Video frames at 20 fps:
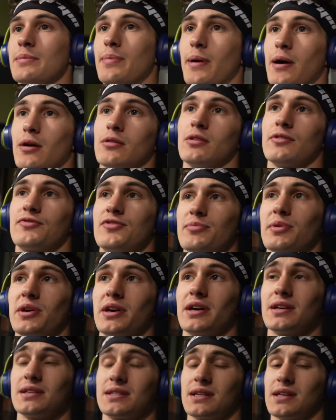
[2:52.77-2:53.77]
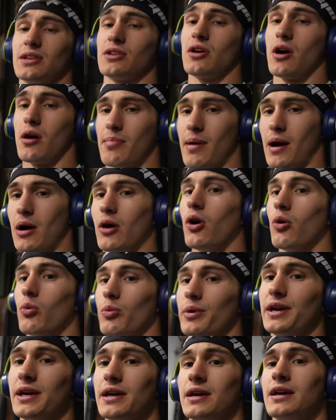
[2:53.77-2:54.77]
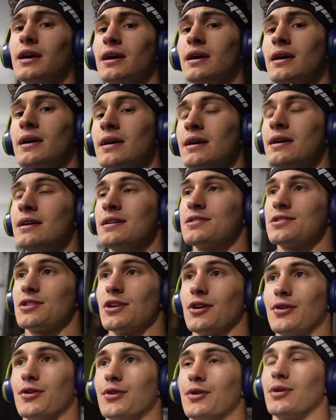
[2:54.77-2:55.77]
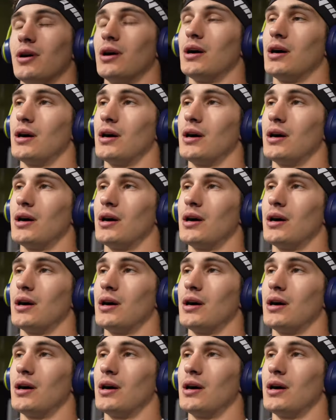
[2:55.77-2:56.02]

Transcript: Powerlifting meet is in about a week, so